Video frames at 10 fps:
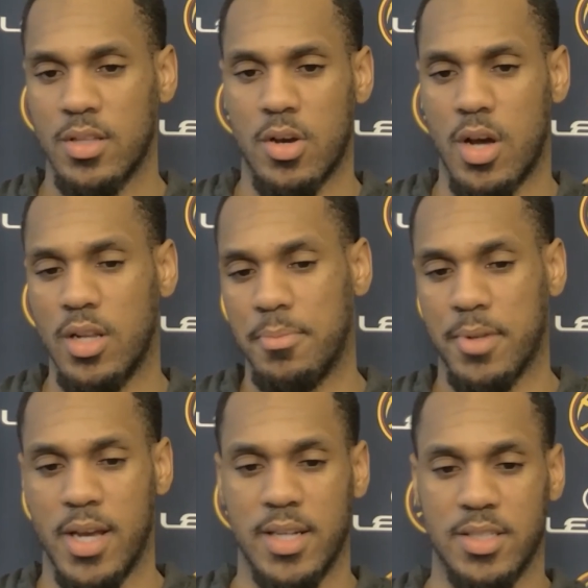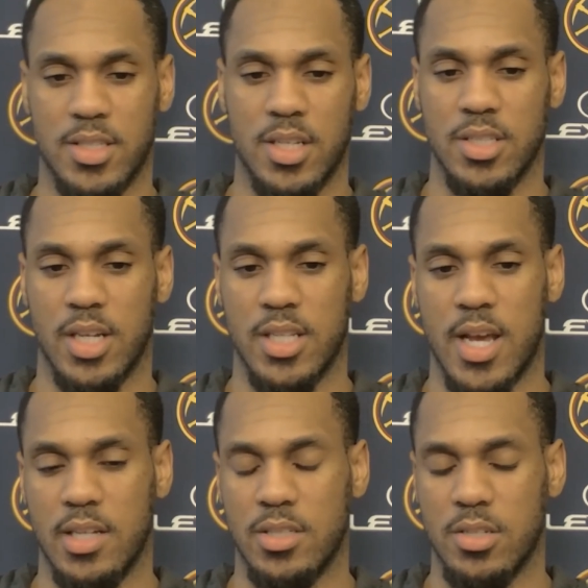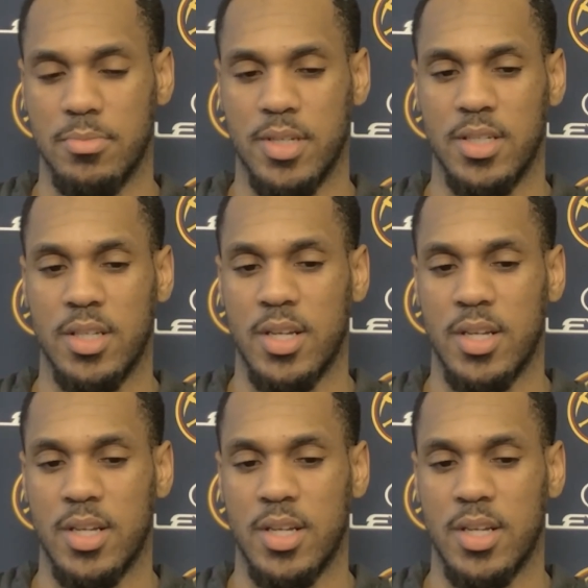calling plays and things like that. It's going to be